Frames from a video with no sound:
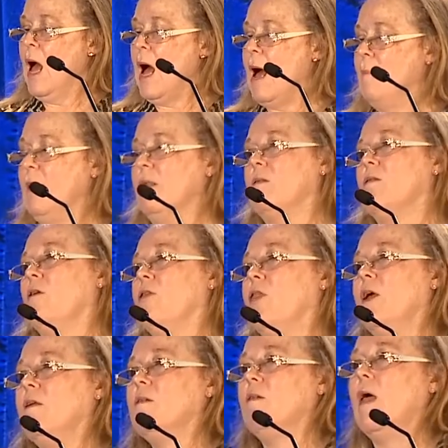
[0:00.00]
And so
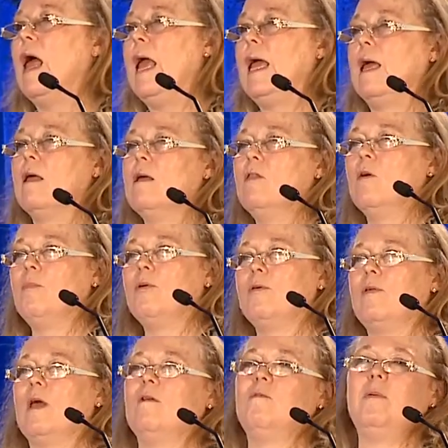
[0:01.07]
things like the
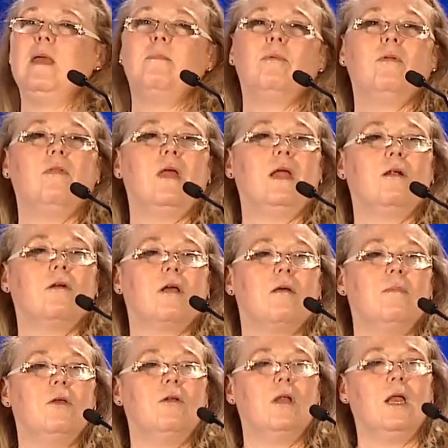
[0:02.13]
percent of people in our
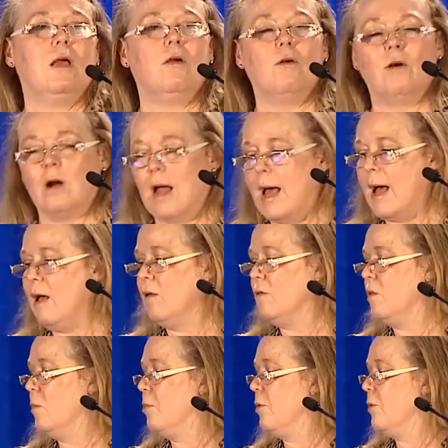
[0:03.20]
community who are
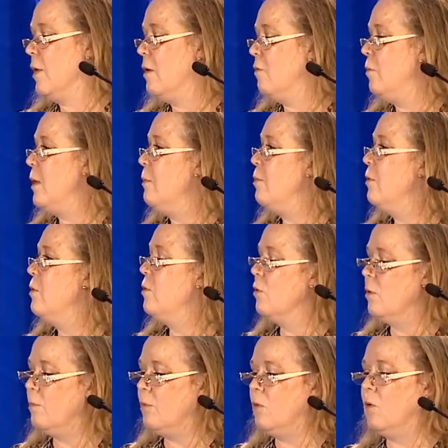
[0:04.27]
housed, the percent of people who are
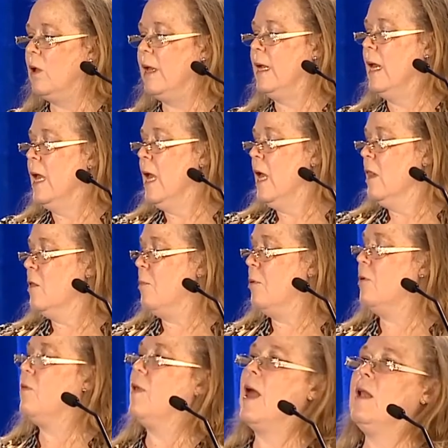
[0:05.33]
employed, the
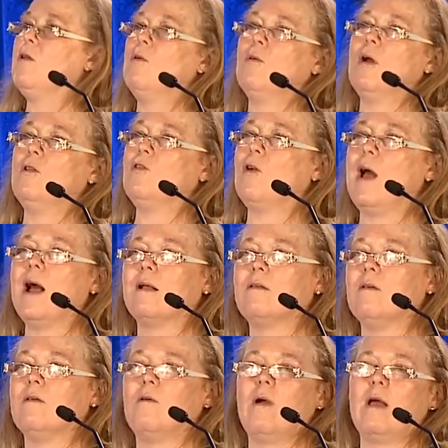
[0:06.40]
percent who are on track
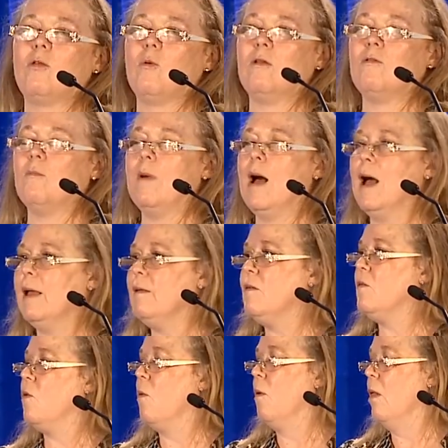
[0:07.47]
to graduate from high
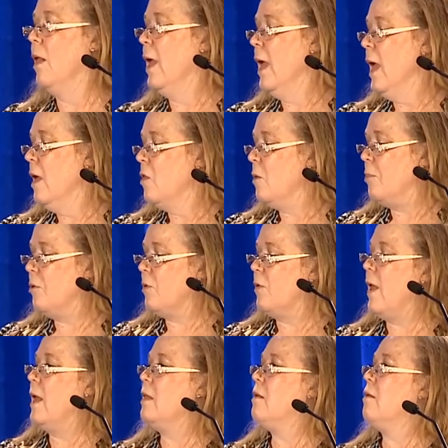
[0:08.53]
school, the
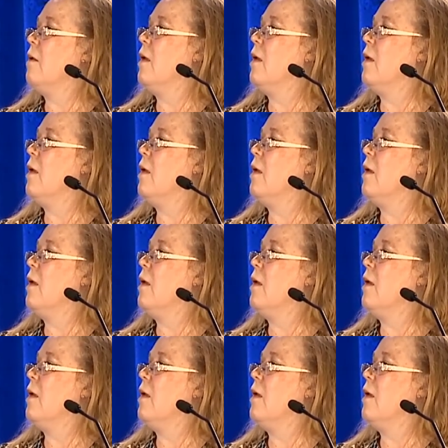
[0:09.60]
percent